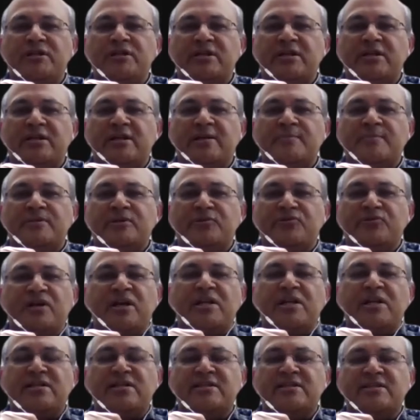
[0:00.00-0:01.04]
terms of
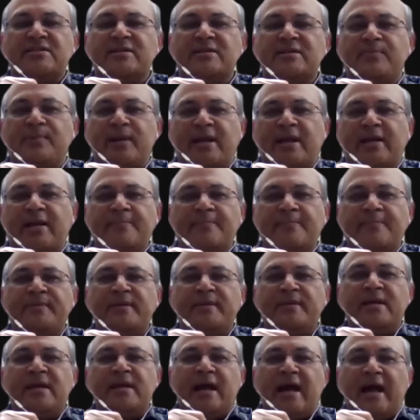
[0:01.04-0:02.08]
contingency planning.
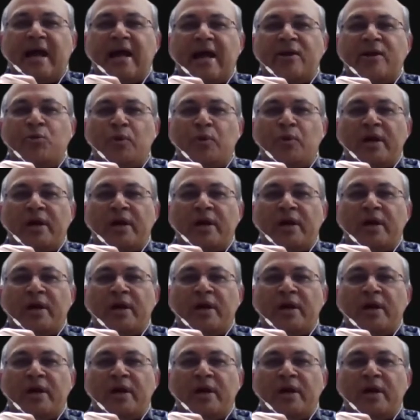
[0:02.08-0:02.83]
And when